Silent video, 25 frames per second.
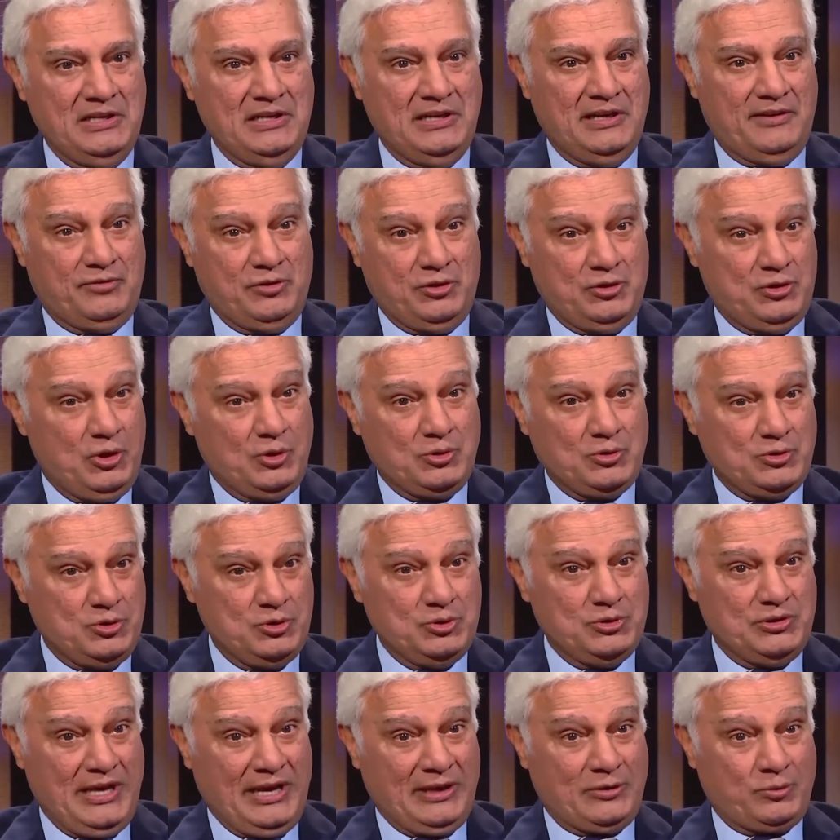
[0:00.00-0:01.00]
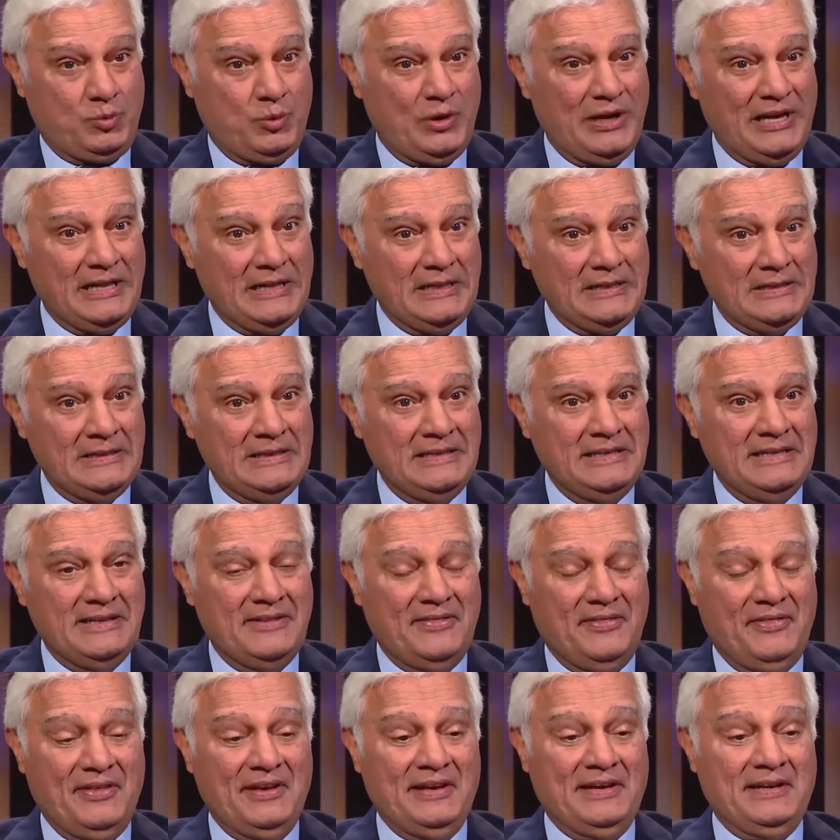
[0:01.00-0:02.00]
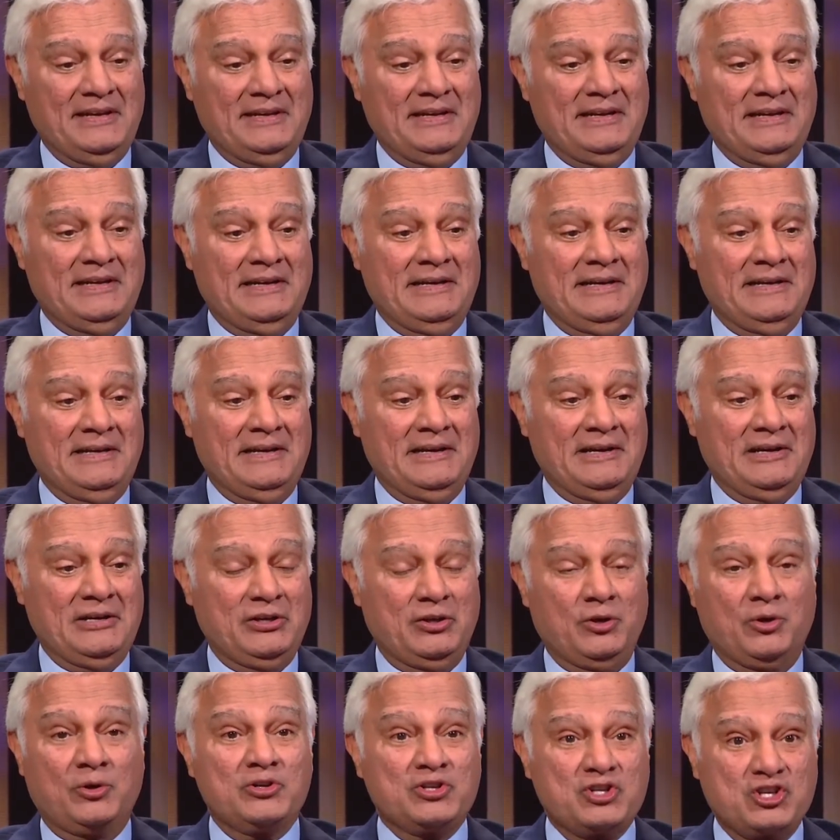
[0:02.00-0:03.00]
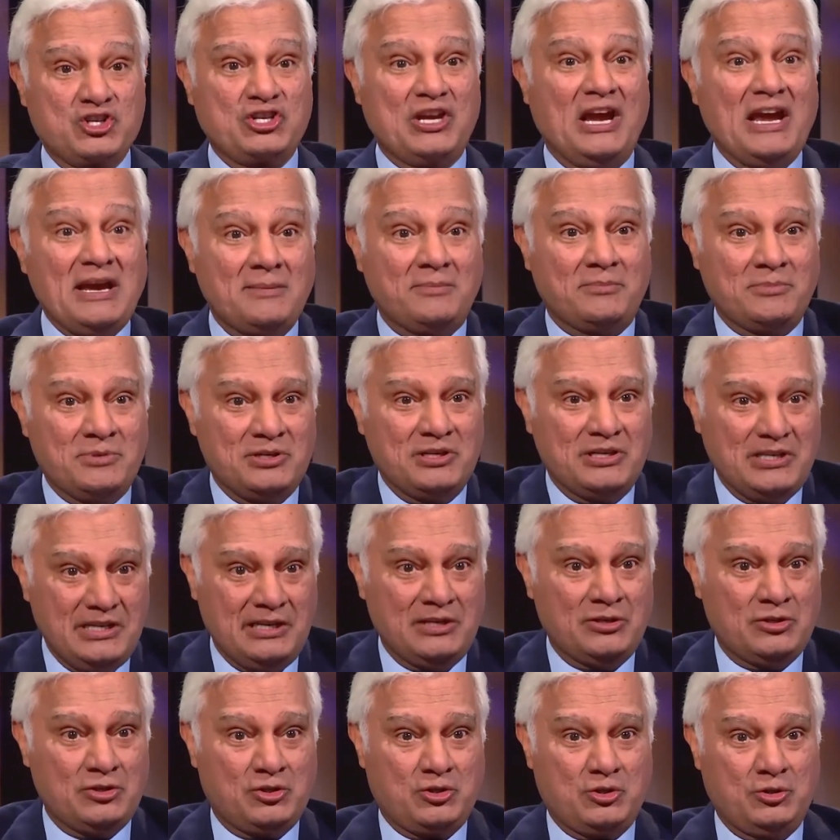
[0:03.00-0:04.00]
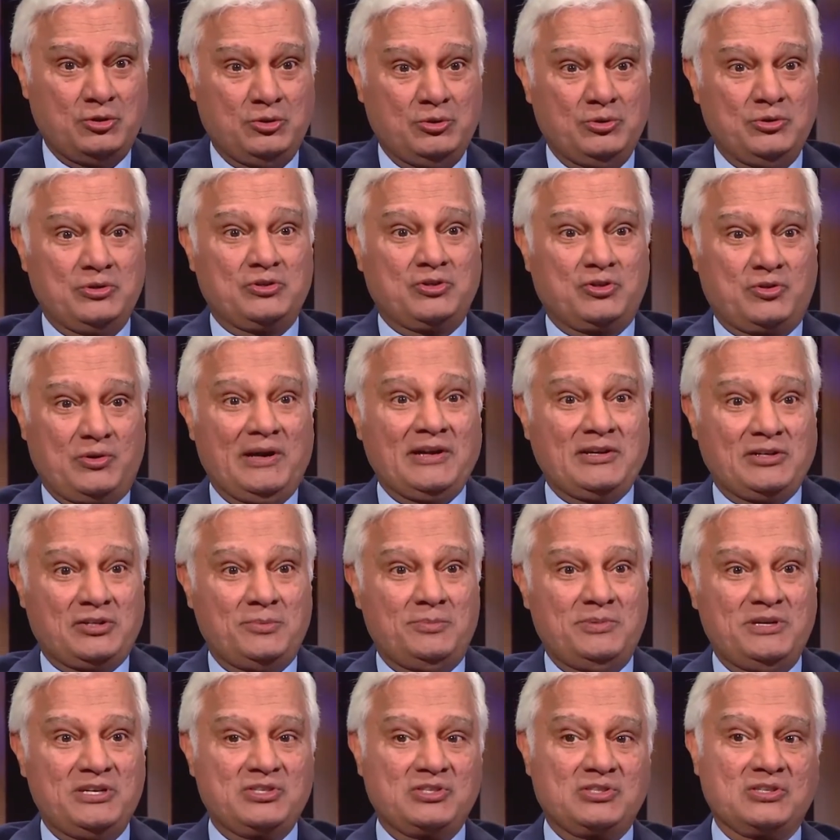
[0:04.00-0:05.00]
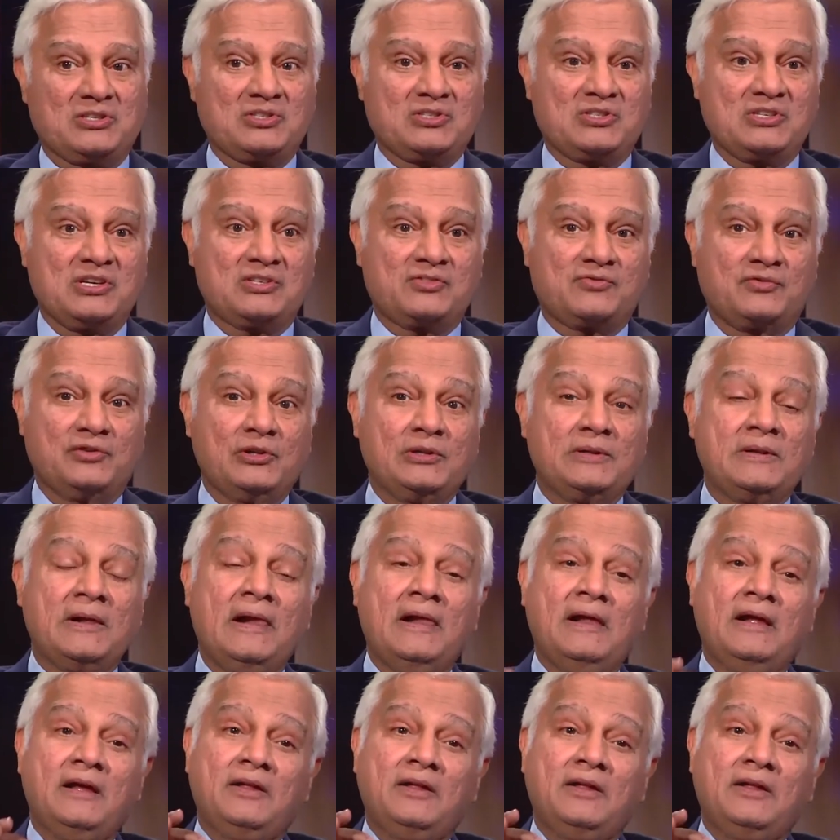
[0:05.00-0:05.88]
If you don't do that well, then you're shamed into trying to be successful.